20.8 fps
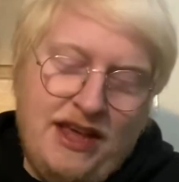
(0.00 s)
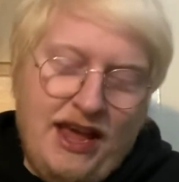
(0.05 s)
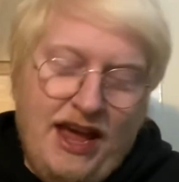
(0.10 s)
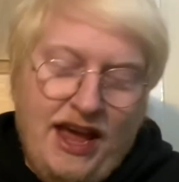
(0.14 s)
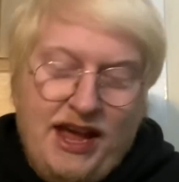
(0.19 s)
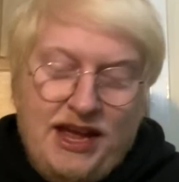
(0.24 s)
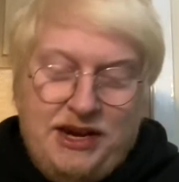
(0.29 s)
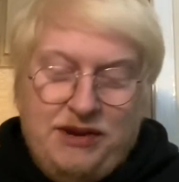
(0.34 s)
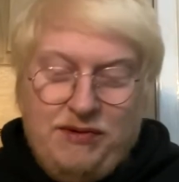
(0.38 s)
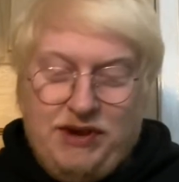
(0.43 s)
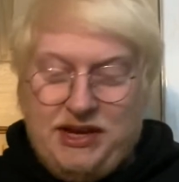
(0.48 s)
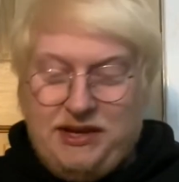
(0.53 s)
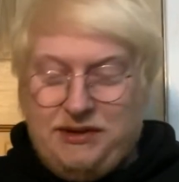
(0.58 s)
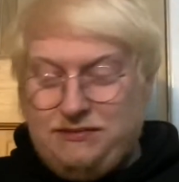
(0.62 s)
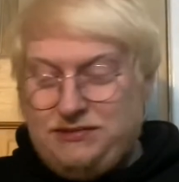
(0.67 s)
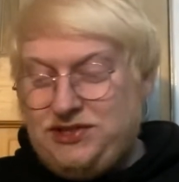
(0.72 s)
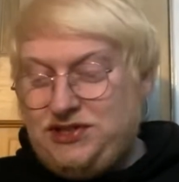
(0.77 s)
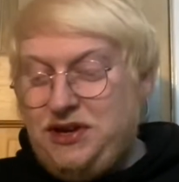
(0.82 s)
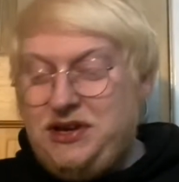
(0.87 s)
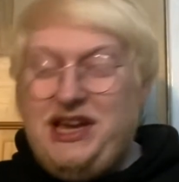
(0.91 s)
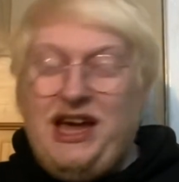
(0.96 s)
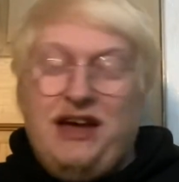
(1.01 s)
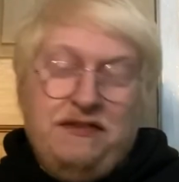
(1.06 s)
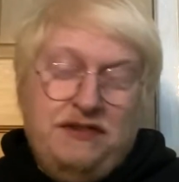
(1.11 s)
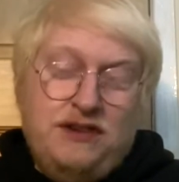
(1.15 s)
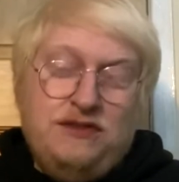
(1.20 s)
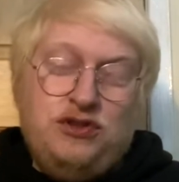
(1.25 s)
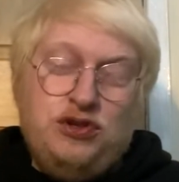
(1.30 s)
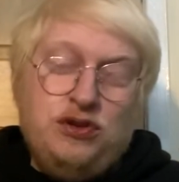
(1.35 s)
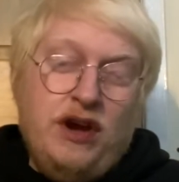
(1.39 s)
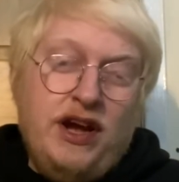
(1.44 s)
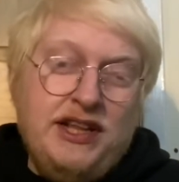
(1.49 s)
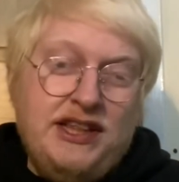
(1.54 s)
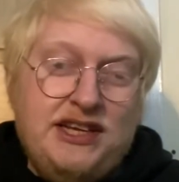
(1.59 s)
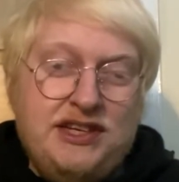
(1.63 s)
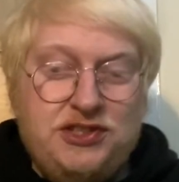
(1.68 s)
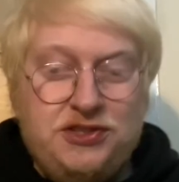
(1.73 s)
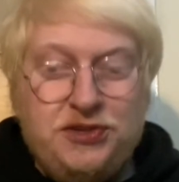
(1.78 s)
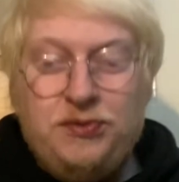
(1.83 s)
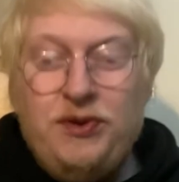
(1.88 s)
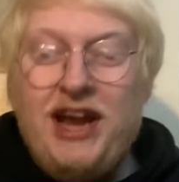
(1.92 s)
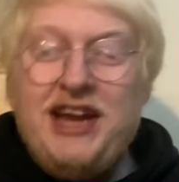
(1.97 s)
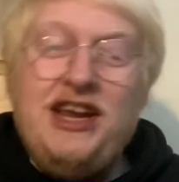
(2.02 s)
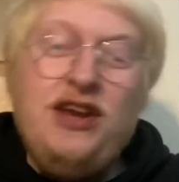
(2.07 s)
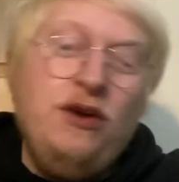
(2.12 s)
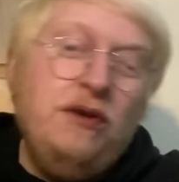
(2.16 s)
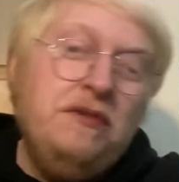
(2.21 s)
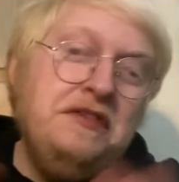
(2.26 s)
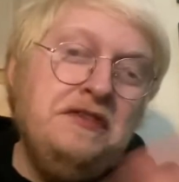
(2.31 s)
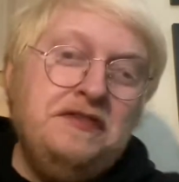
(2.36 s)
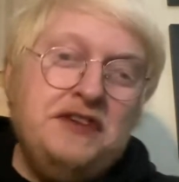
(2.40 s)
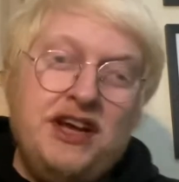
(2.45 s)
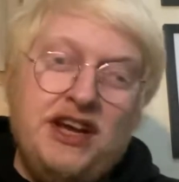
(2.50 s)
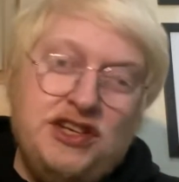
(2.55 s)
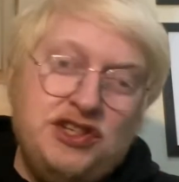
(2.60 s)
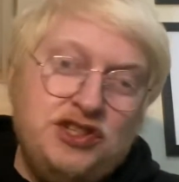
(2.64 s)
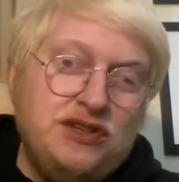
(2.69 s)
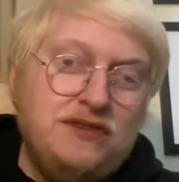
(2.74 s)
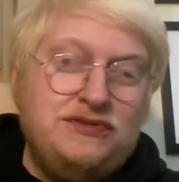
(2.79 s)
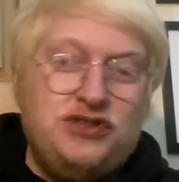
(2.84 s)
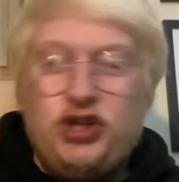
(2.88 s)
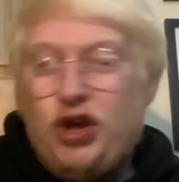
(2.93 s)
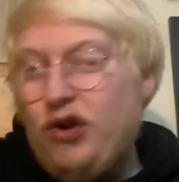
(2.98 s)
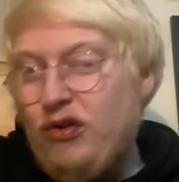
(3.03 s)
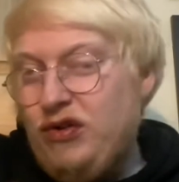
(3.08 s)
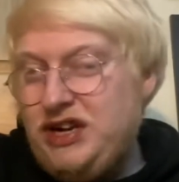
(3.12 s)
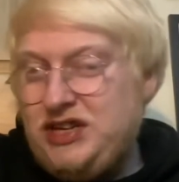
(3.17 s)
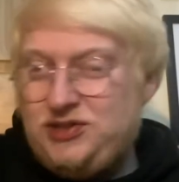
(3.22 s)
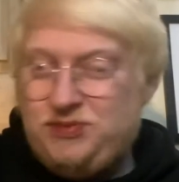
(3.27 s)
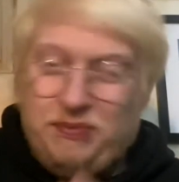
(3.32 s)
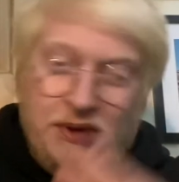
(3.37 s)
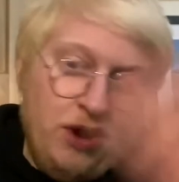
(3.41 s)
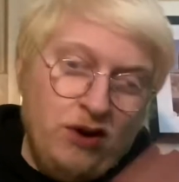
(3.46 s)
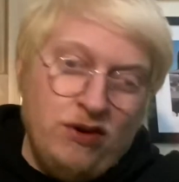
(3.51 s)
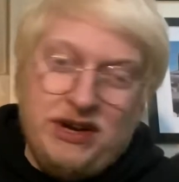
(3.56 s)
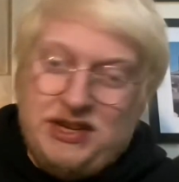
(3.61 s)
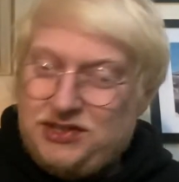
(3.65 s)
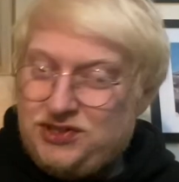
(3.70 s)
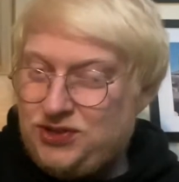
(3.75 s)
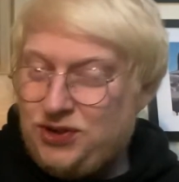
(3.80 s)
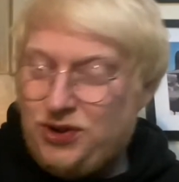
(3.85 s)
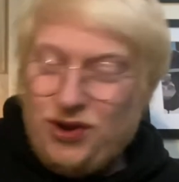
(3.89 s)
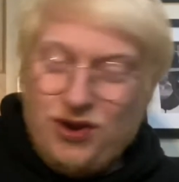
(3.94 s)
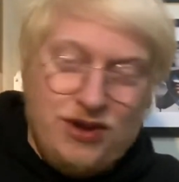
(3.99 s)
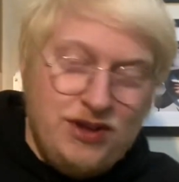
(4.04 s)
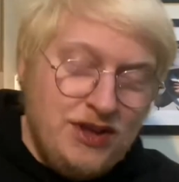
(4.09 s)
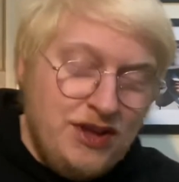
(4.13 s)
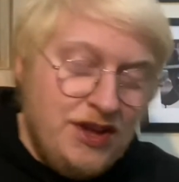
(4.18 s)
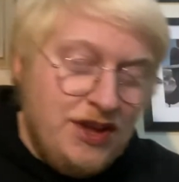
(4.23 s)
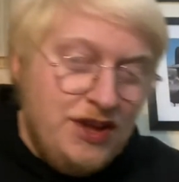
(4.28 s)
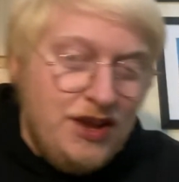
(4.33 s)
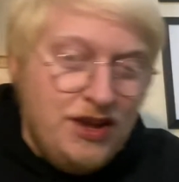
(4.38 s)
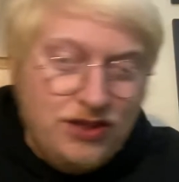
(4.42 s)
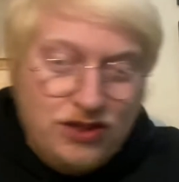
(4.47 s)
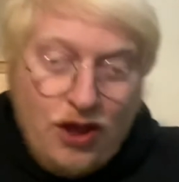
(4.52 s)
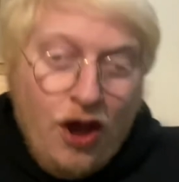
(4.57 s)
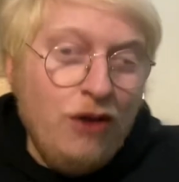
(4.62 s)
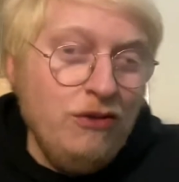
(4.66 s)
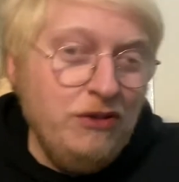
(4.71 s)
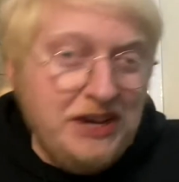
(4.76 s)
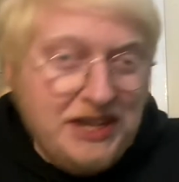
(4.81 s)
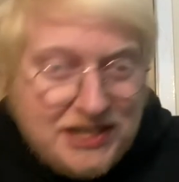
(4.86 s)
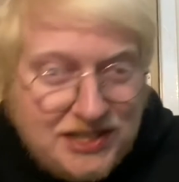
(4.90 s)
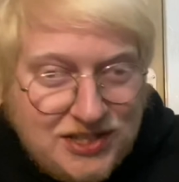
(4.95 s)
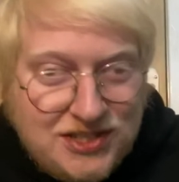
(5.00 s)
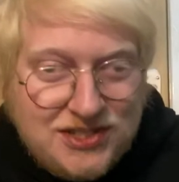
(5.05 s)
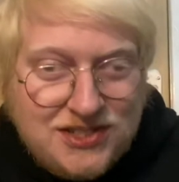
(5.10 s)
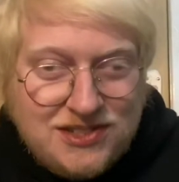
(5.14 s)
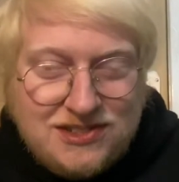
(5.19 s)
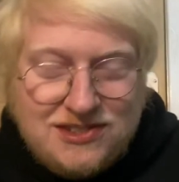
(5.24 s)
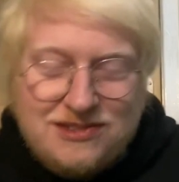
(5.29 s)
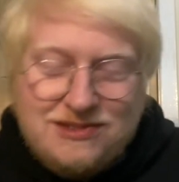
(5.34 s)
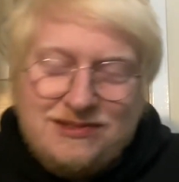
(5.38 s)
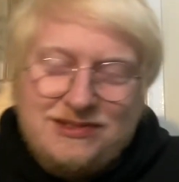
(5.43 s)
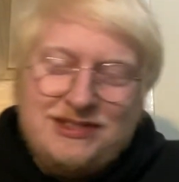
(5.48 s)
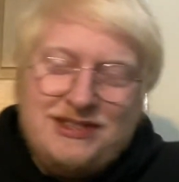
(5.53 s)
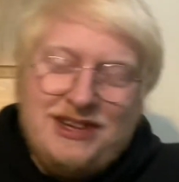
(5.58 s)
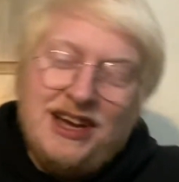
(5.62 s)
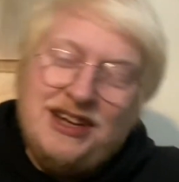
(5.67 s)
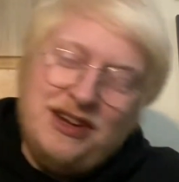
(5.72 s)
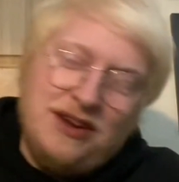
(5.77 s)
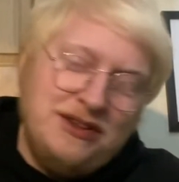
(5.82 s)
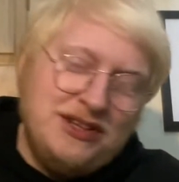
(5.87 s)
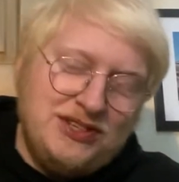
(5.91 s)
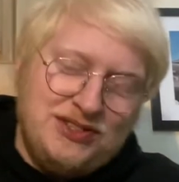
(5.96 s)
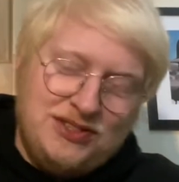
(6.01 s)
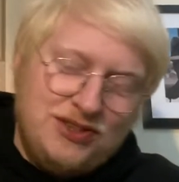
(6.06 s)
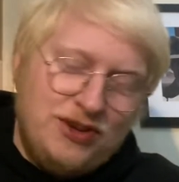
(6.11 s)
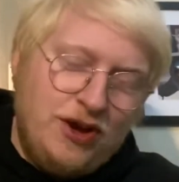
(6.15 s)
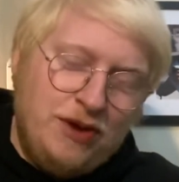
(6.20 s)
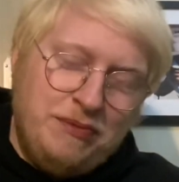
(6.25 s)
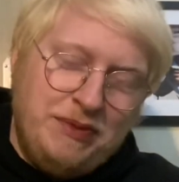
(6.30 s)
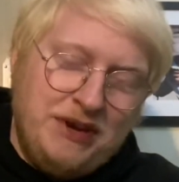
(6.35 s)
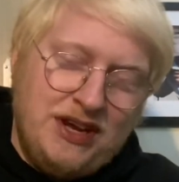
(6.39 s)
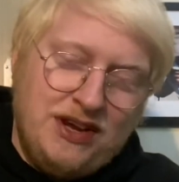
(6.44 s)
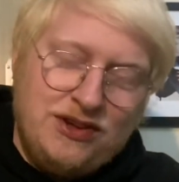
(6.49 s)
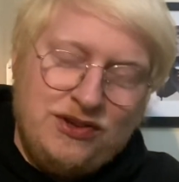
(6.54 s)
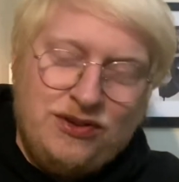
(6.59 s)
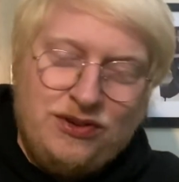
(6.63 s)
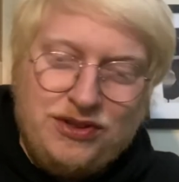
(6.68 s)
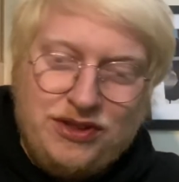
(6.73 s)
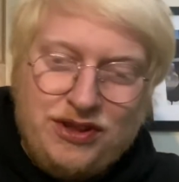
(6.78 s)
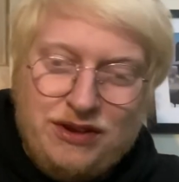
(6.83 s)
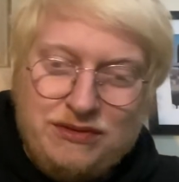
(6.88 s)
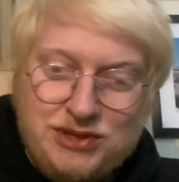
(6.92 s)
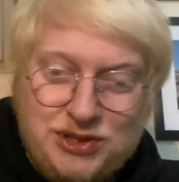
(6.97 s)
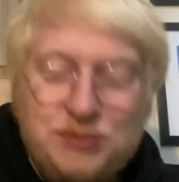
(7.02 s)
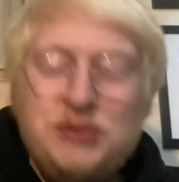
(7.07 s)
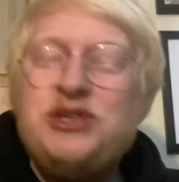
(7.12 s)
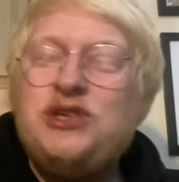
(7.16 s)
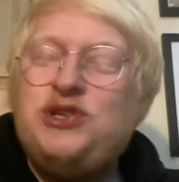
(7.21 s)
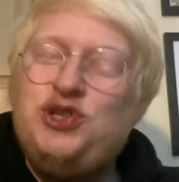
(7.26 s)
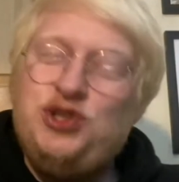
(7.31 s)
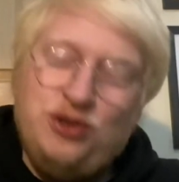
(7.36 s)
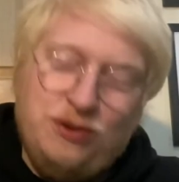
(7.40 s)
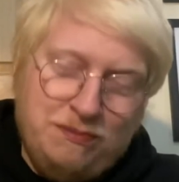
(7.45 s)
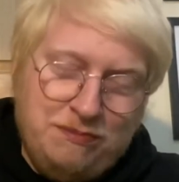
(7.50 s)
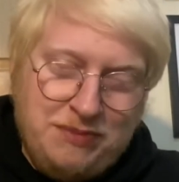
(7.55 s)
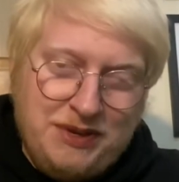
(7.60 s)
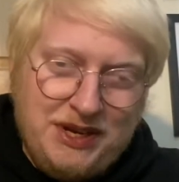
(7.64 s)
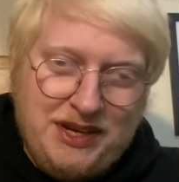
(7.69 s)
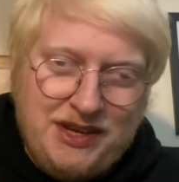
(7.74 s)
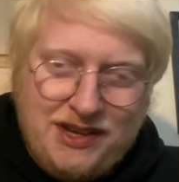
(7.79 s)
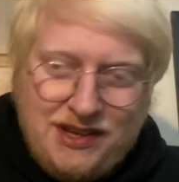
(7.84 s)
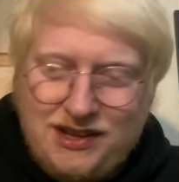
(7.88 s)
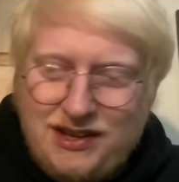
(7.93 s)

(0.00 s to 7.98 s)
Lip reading: Anyway, so yeah, if you've tried this or any other version of D.O.R.I.S, Boris or Norris. I know there's not a beer called Norris, but there should be.